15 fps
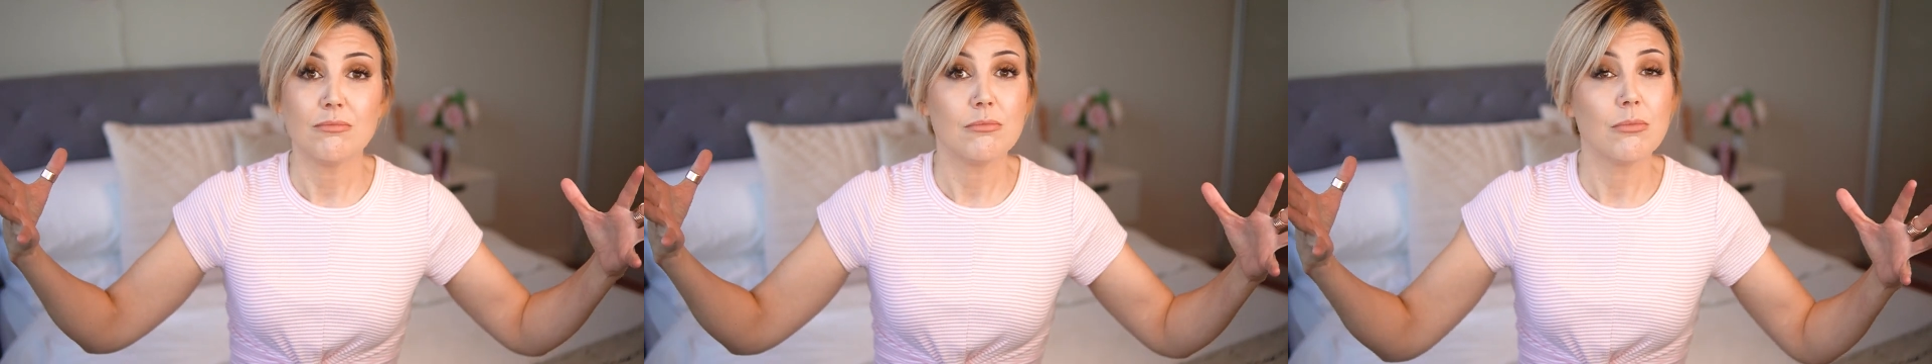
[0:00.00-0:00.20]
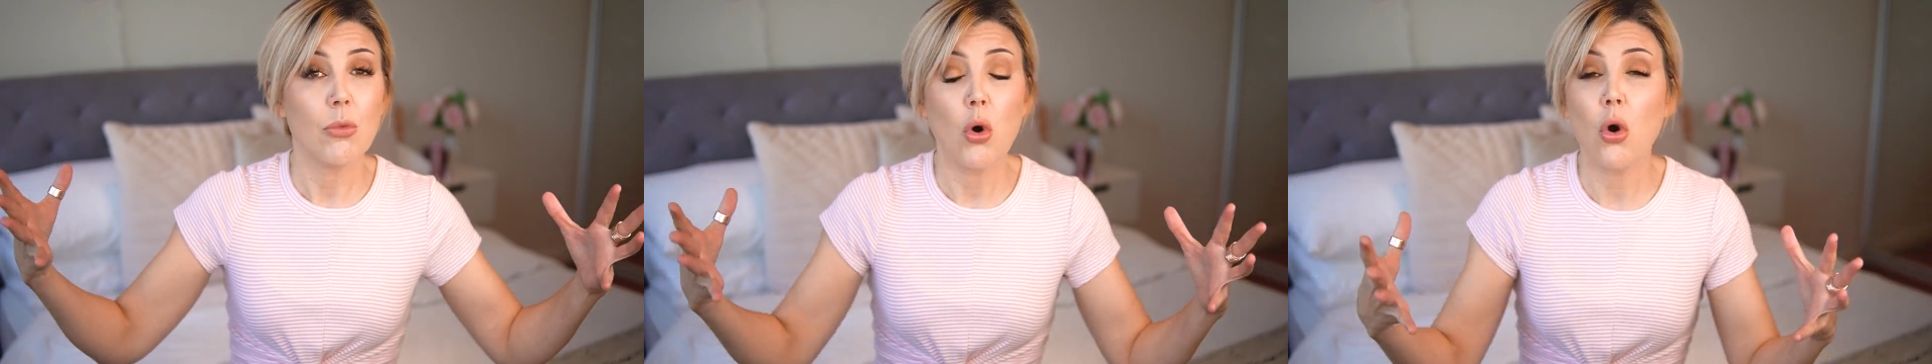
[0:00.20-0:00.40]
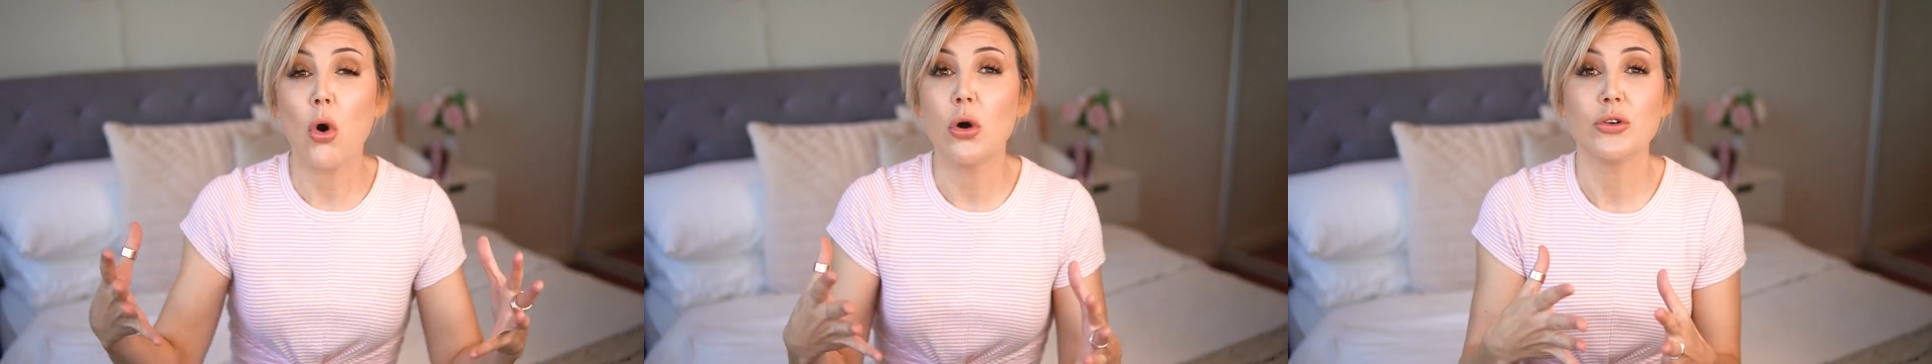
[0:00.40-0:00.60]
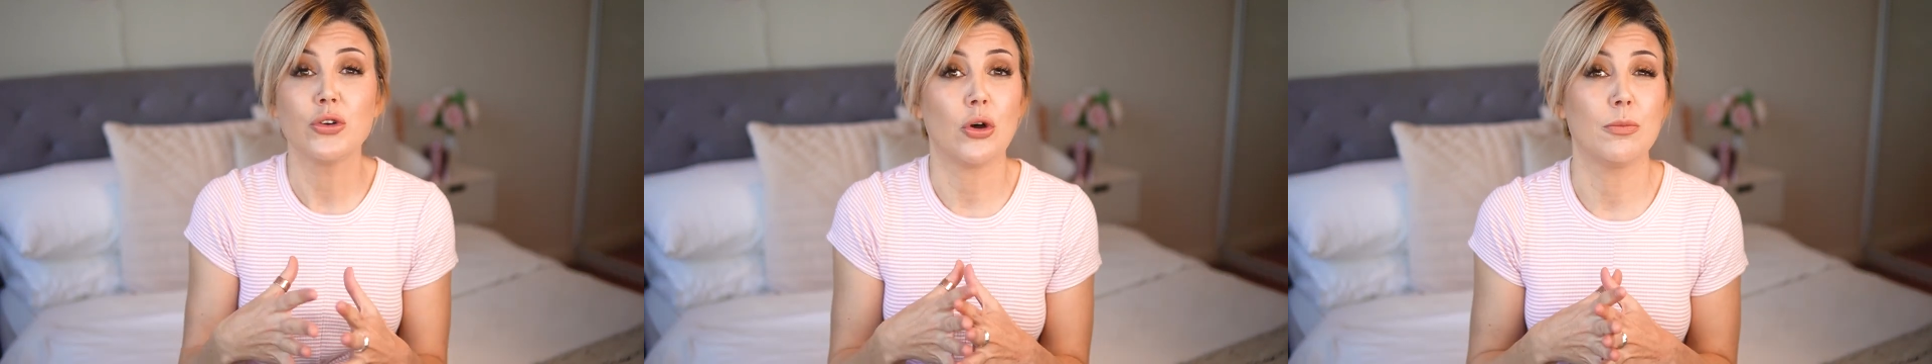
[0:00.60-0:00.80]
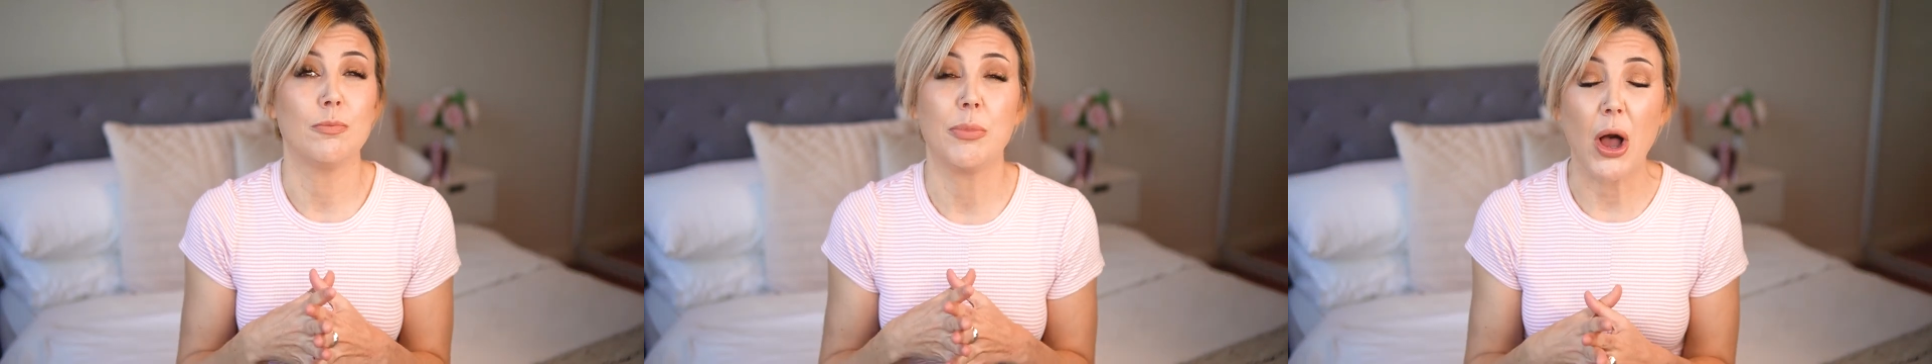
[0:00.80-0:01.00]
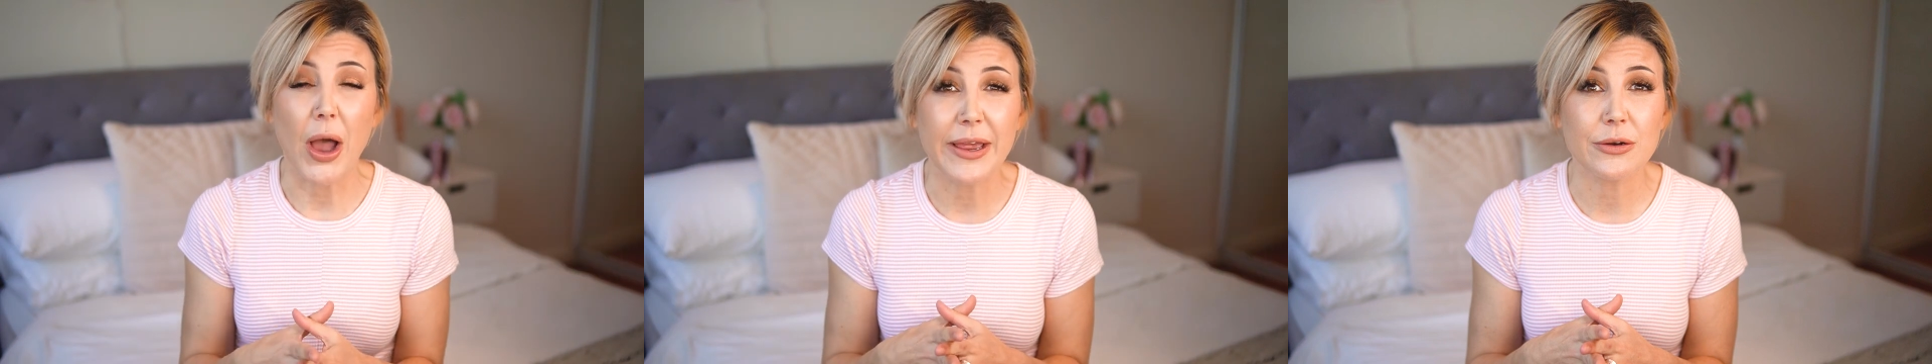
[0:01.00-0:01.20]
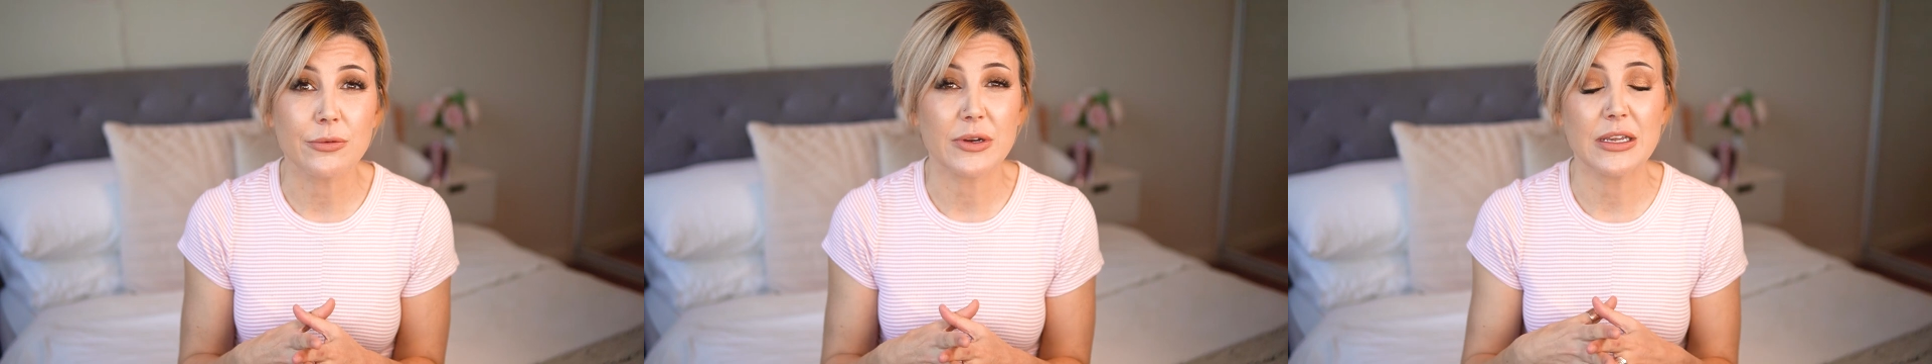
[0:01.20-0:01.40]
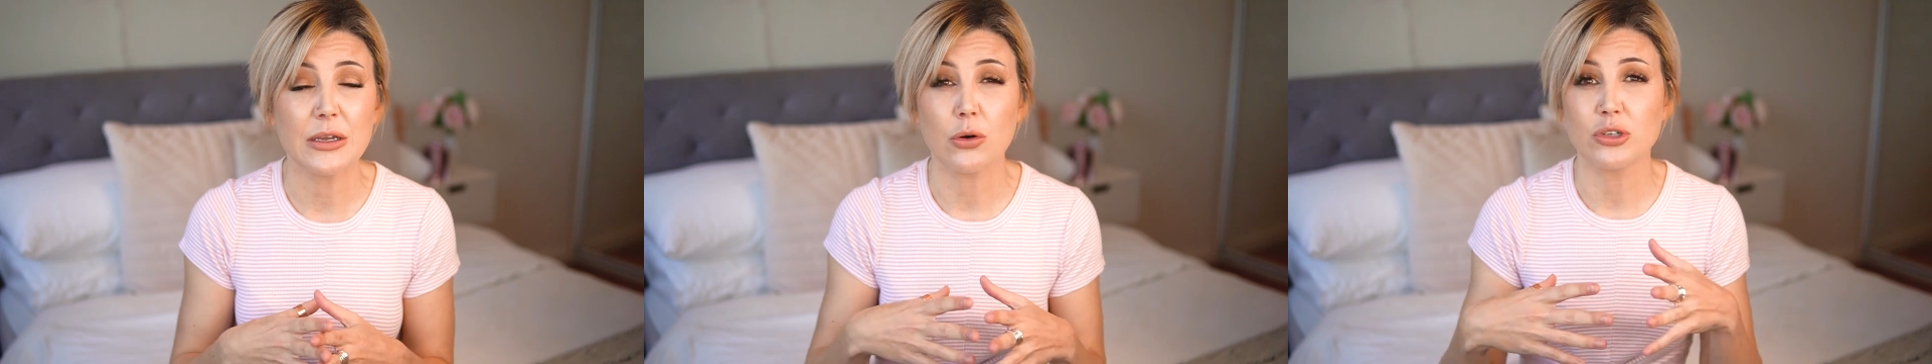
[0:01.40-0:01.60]
more
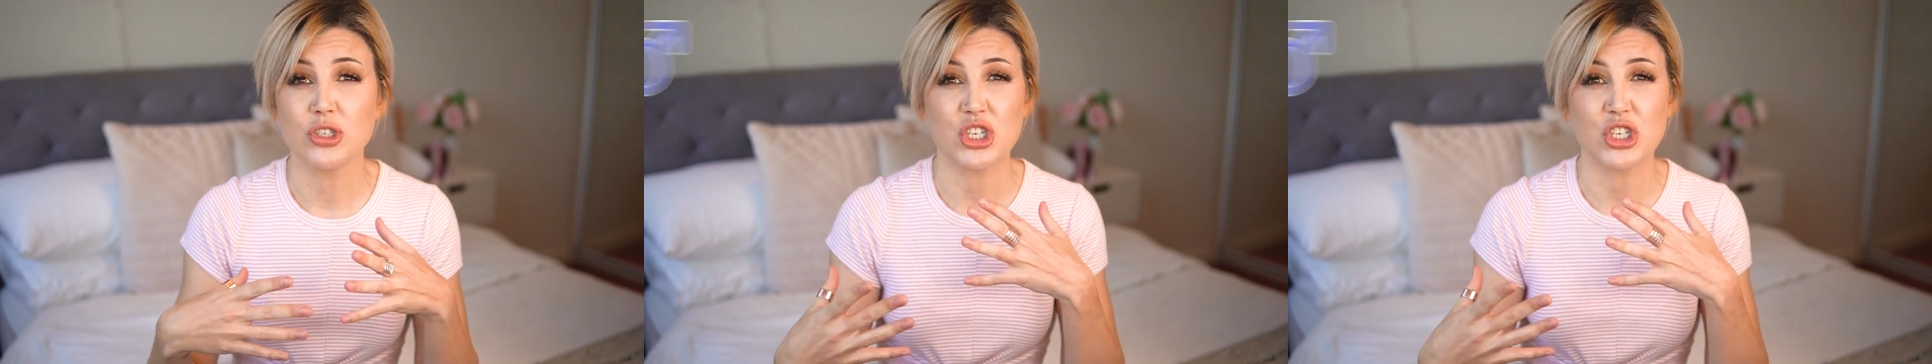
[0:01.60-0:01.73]
non-binary or